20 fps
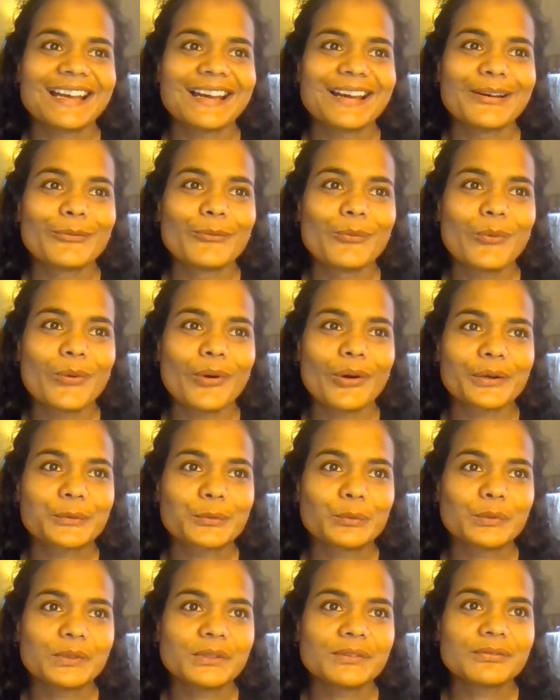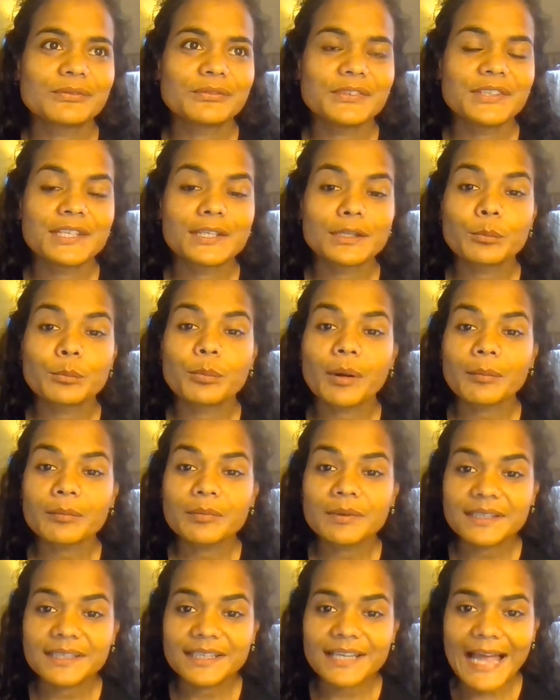what we feel
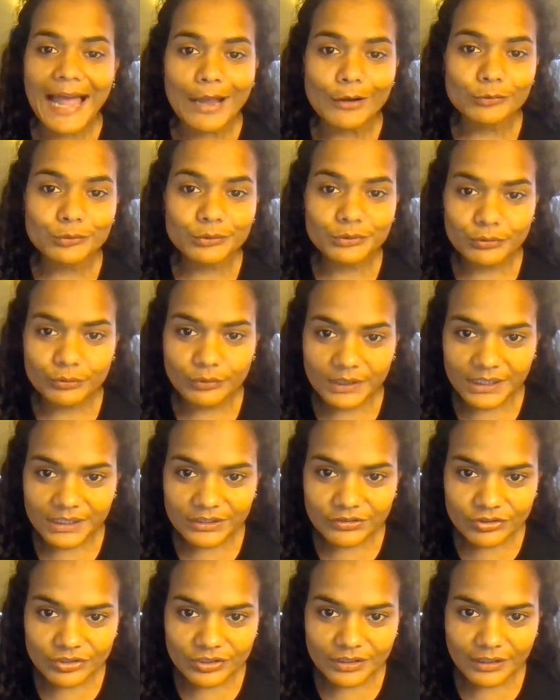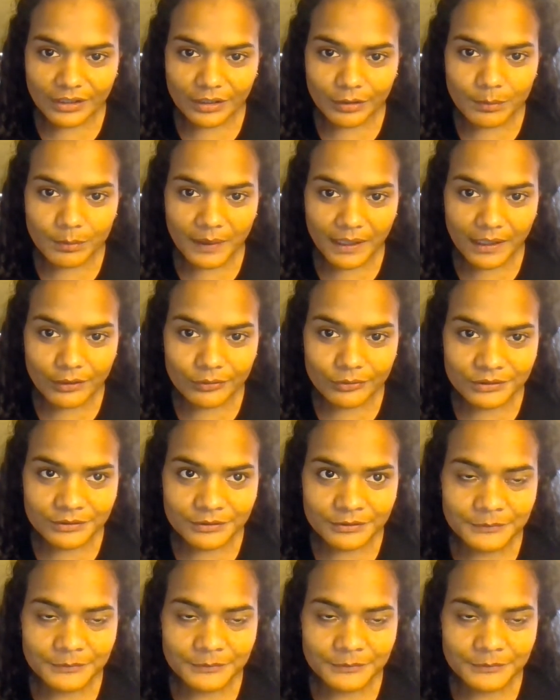public outrage about,